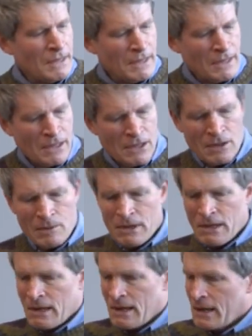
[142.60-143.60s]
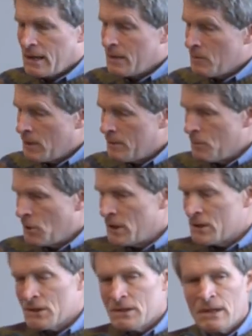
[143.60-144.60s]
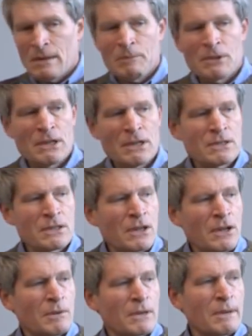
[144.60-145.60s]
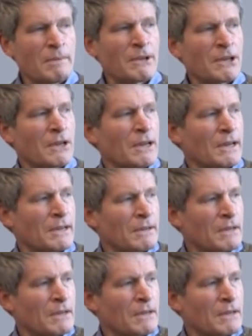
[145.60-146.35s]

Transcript: uh, you know, we had at one point just a couple of years ago a Democrat